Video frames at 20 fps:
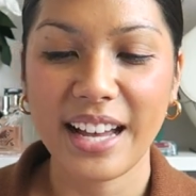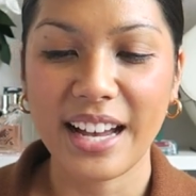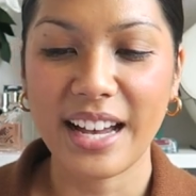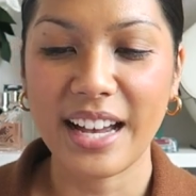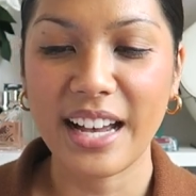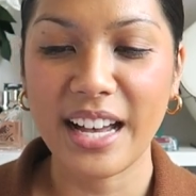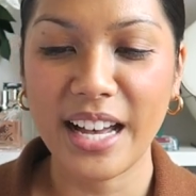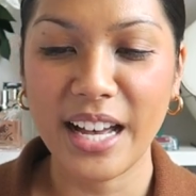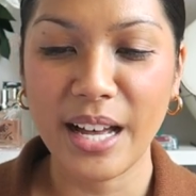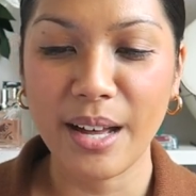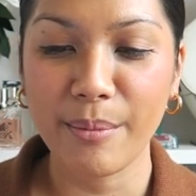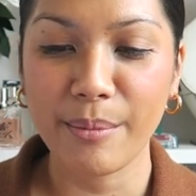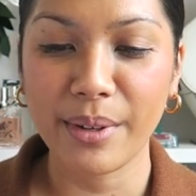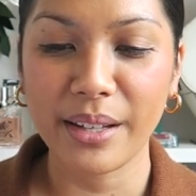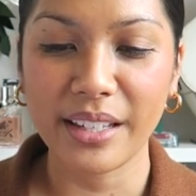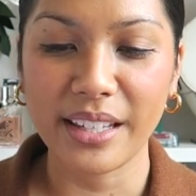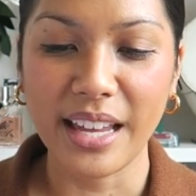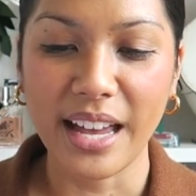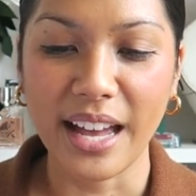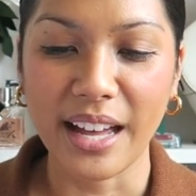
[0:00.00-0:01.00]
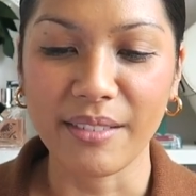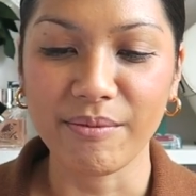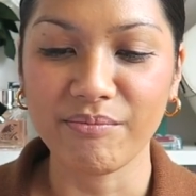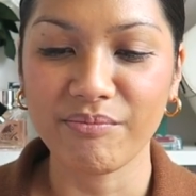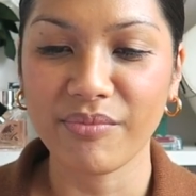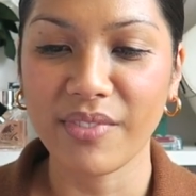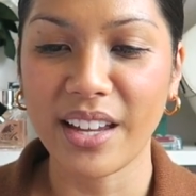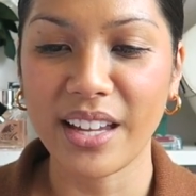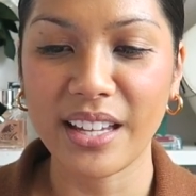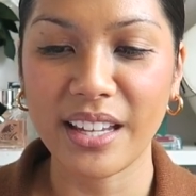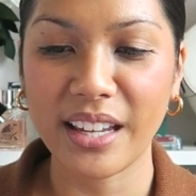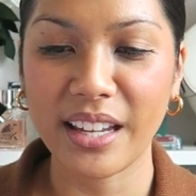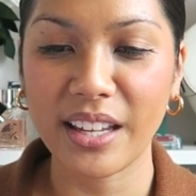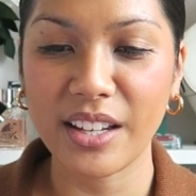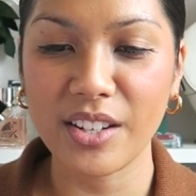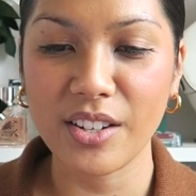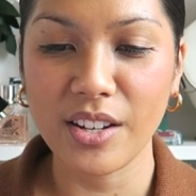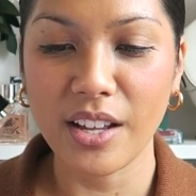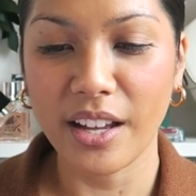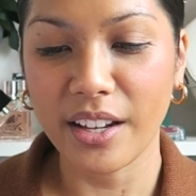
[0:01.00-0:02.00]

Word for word: Um, yeah, I,